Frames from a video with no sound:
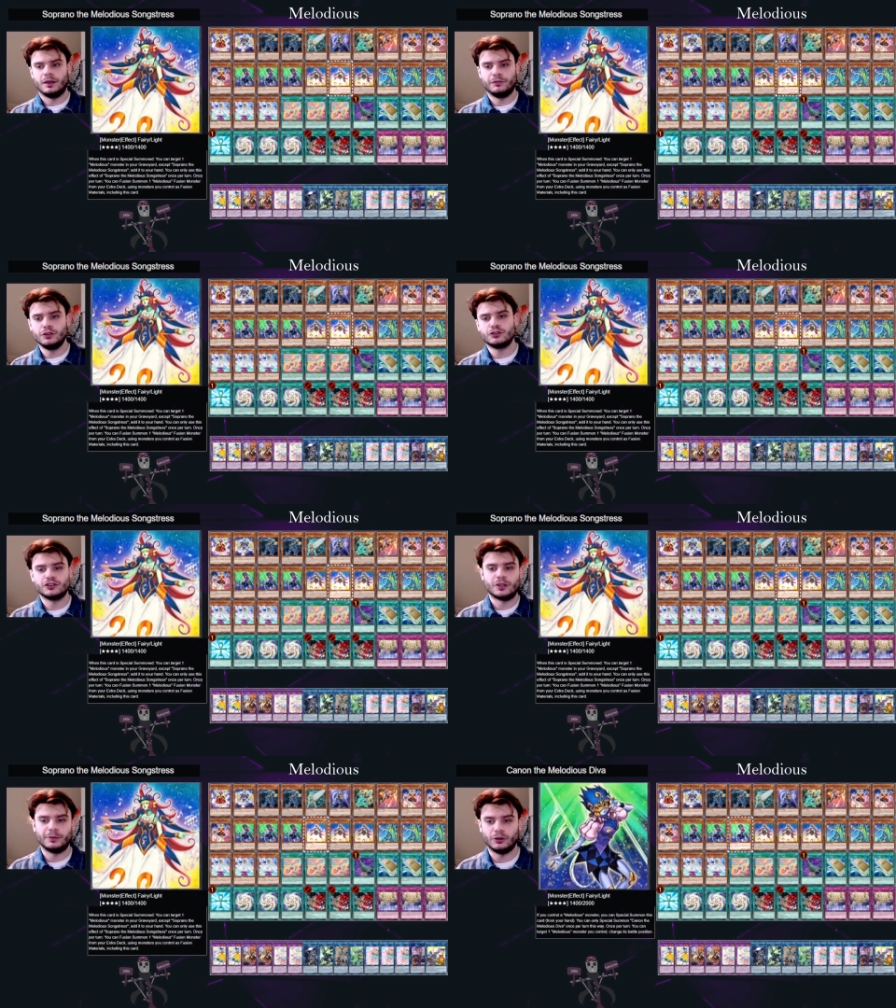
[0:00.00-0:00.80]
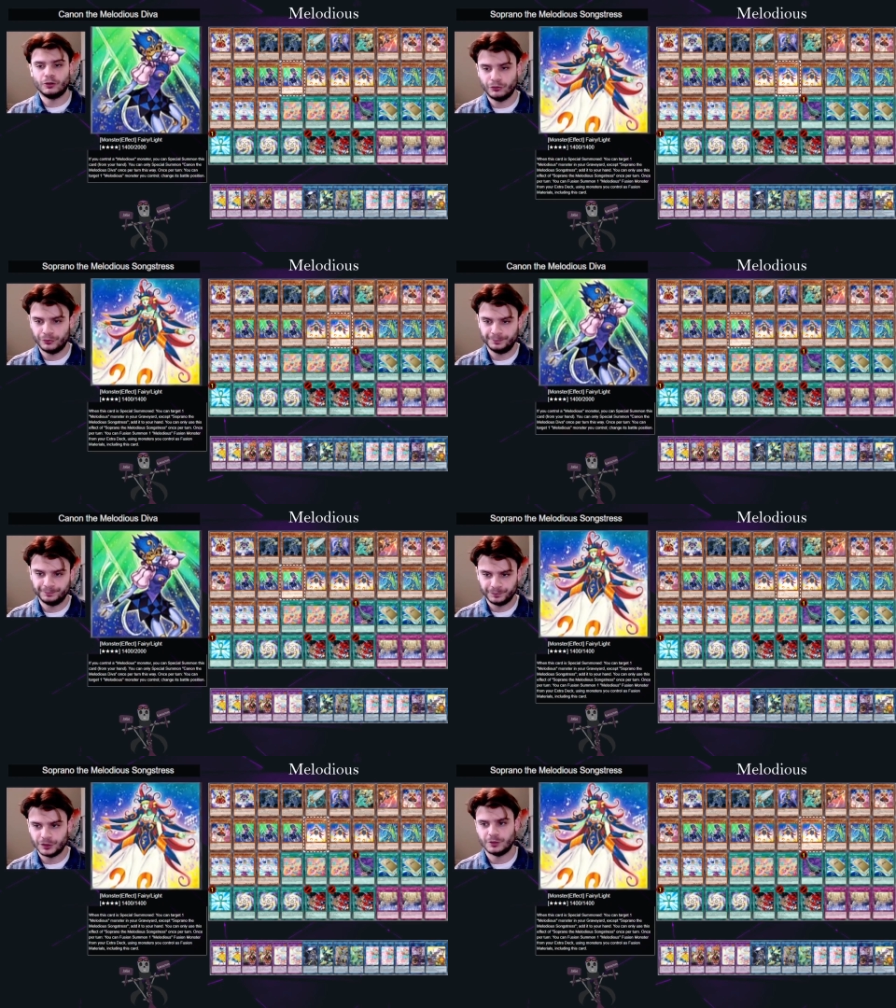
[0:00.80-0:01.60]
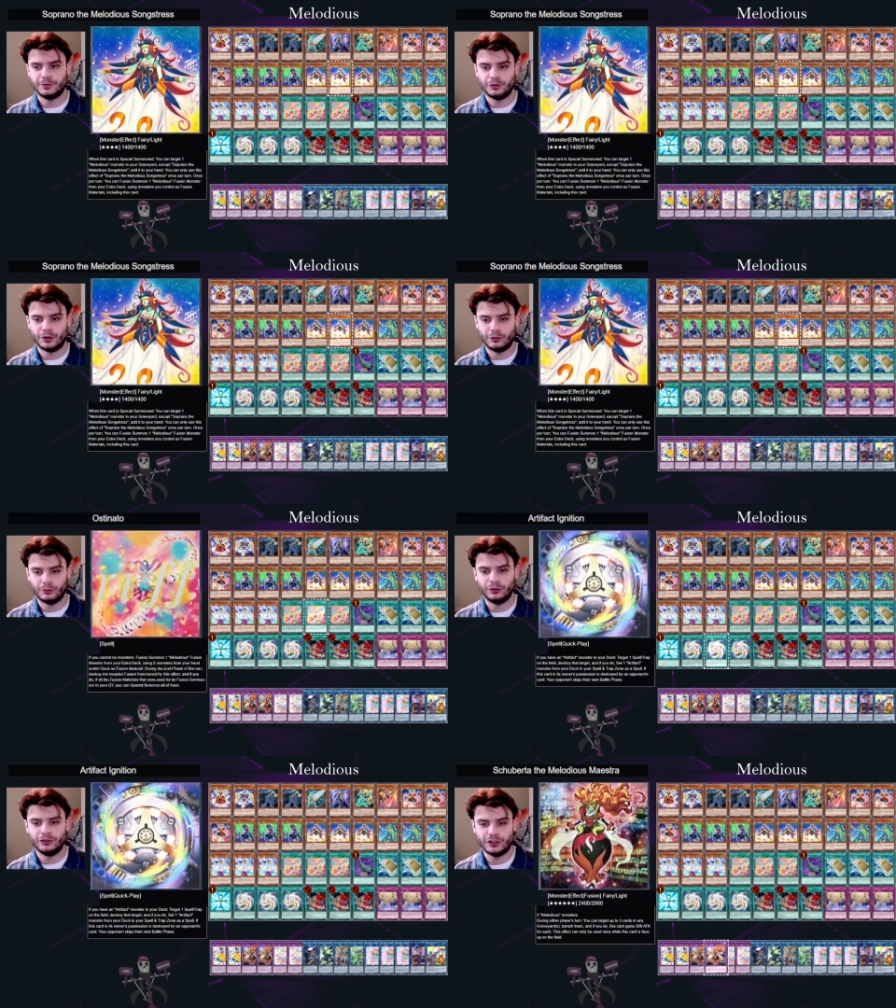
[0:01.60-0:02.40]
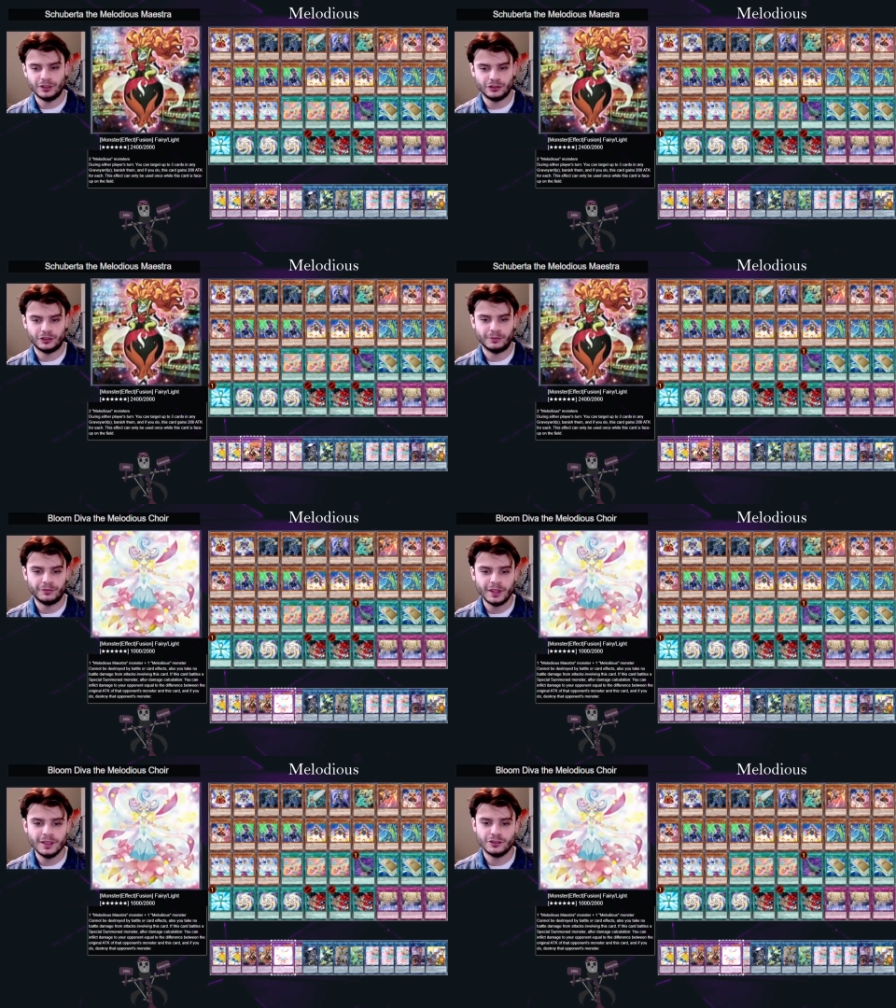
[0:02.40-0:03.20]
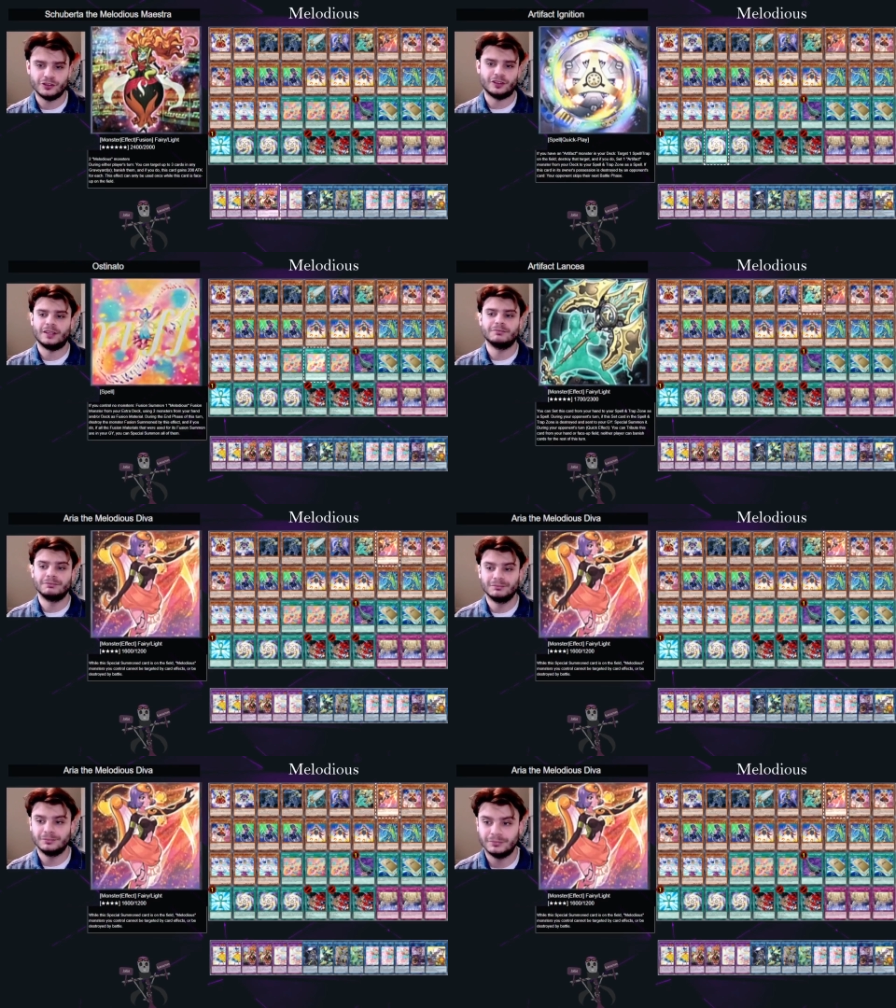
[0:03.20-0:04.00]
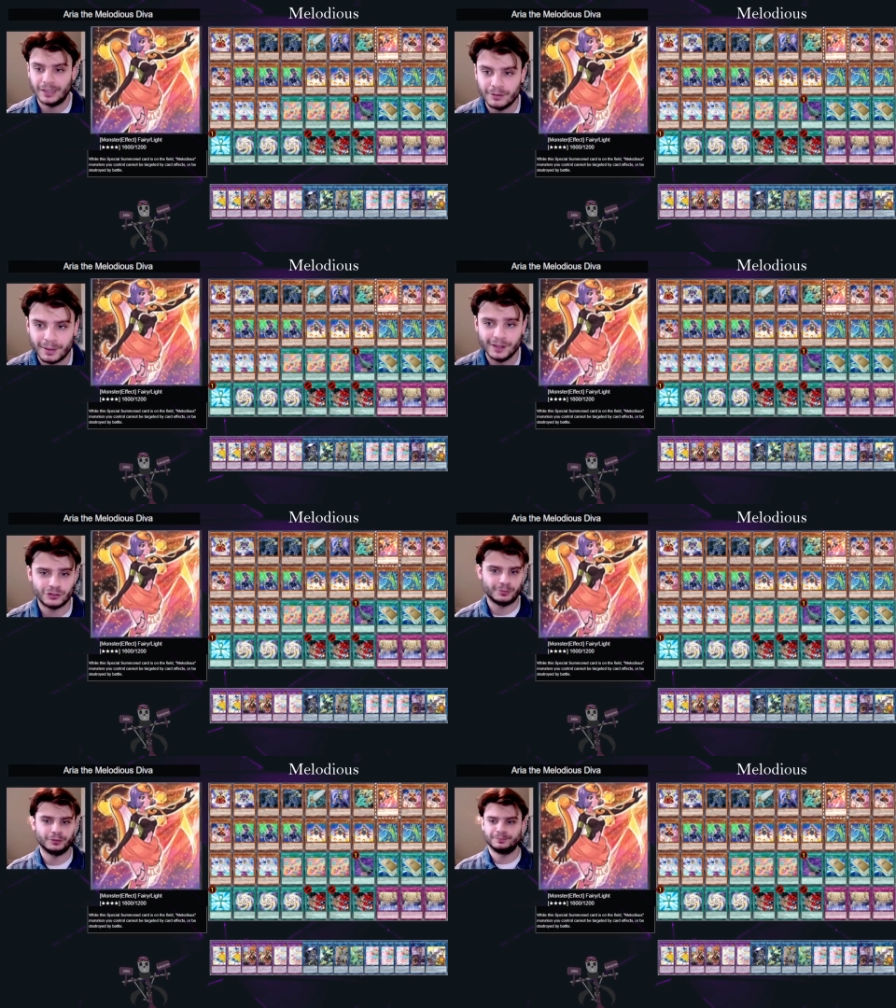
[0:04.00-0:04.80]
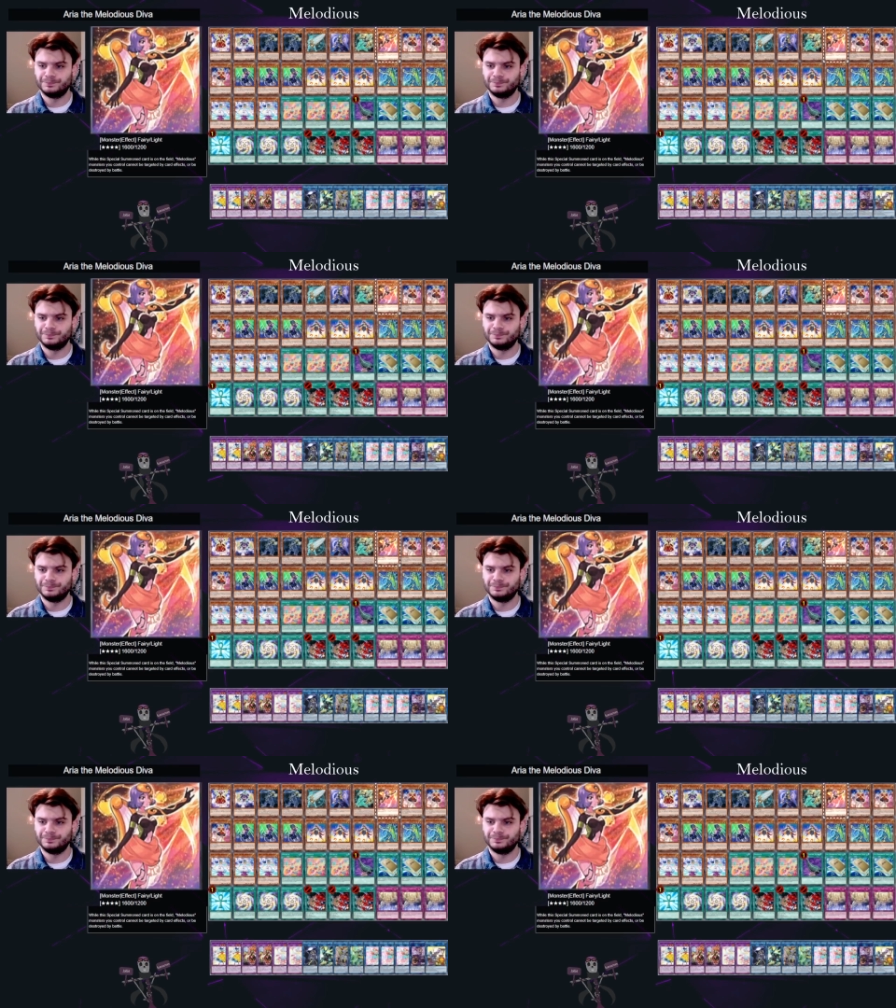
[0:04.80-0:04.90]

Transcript: fusion summon off some of your other ones into some of these, because then they're impenetrable.